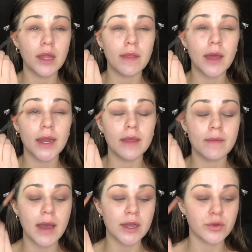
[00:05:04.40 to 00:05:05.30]
blend that
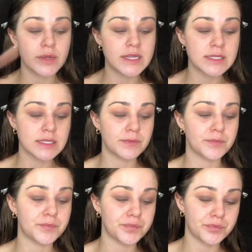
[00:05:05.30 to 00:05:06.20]
in that crease.
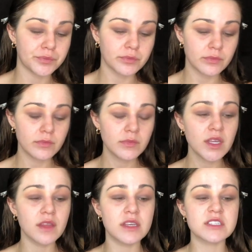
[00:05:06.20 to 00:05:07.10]

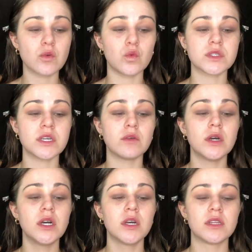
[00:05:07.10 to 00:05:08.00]
This is also
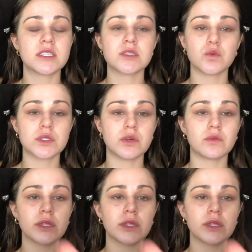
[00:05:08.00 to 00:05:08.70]
a